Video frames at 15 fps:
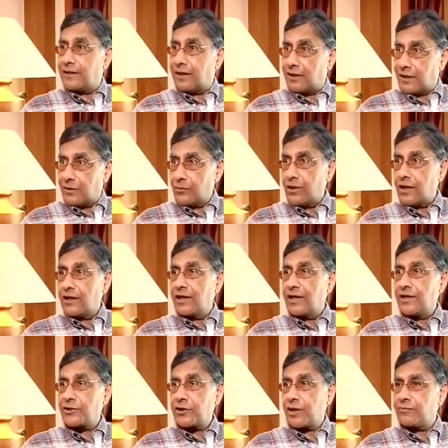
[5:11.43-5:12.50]
uh,
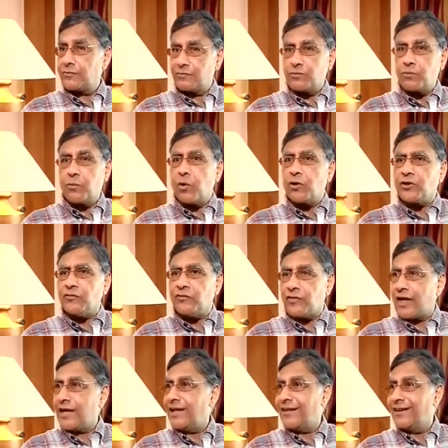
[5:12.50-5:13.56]
Aruna both
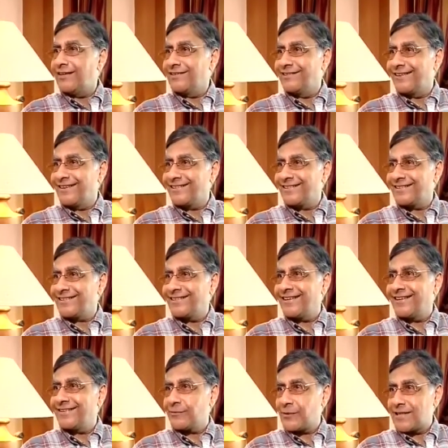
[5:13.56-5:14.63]
very young directors in
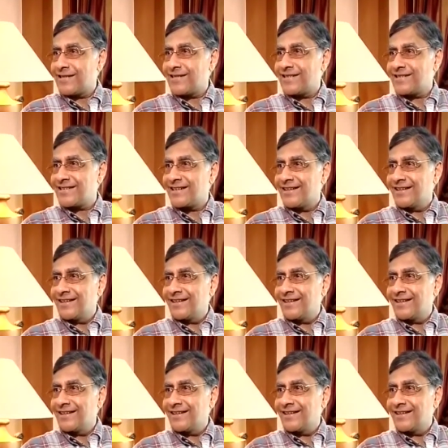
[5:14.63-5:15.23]
their 20s